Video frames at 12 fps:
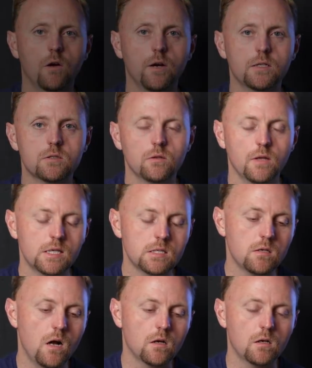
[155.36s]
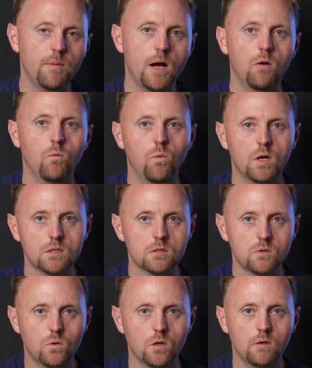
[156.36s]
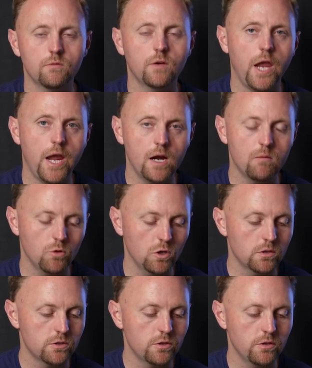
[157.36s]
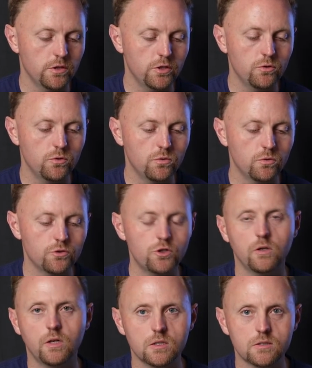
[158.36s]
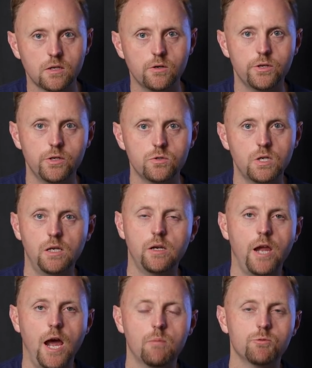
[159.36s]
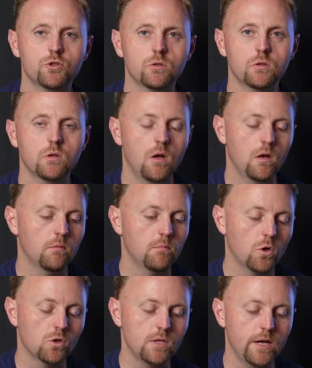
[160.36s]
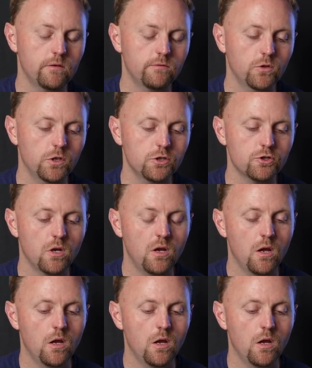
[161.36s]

All right, so let's talk about what sort of cameras you should consider using to capture motorcycle footage.